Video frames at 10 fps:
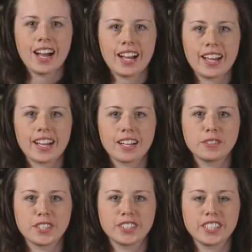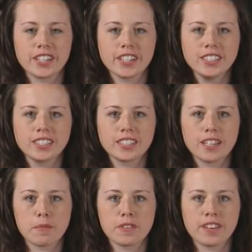Hi, I'm Josie Earnest, the
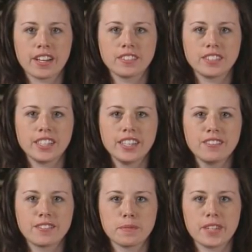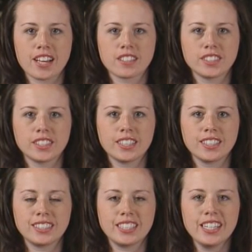number five seed from Nashville,
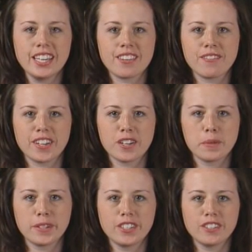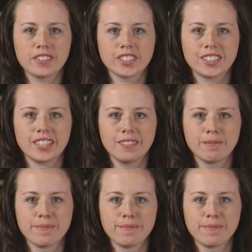Tennessee, and Vanderbilt University.